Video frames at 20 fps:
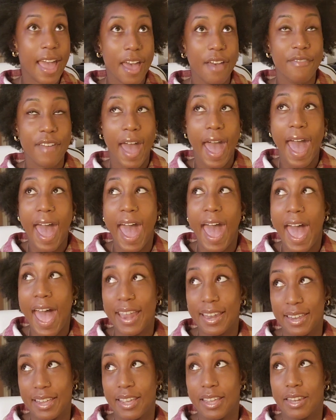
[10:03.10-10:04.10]
I have
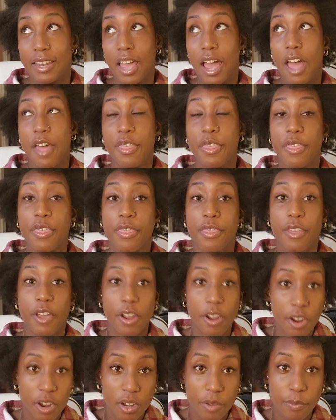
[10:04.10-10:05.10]
added a
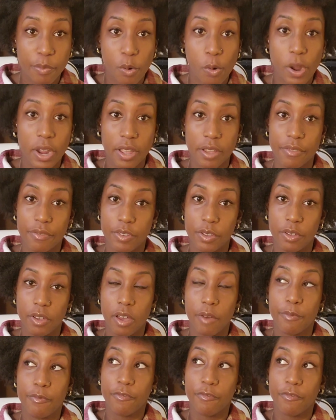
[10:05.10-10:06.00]
third point of view,